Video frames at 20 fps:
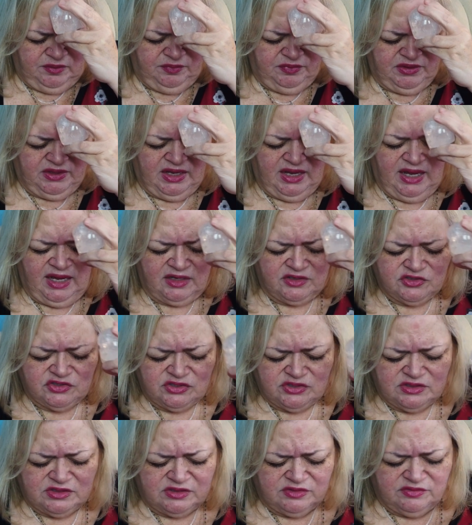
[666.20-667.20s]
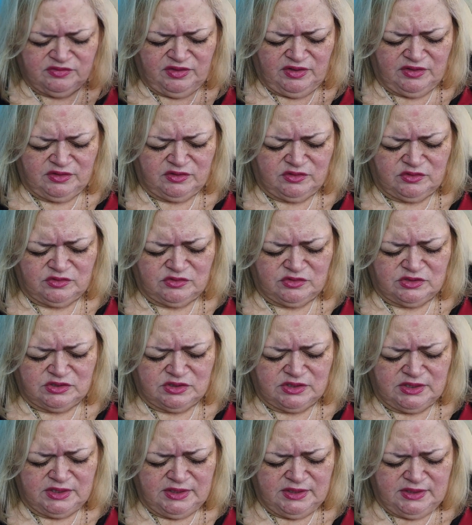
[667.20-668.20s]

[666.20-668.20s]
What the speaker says: the actions of others,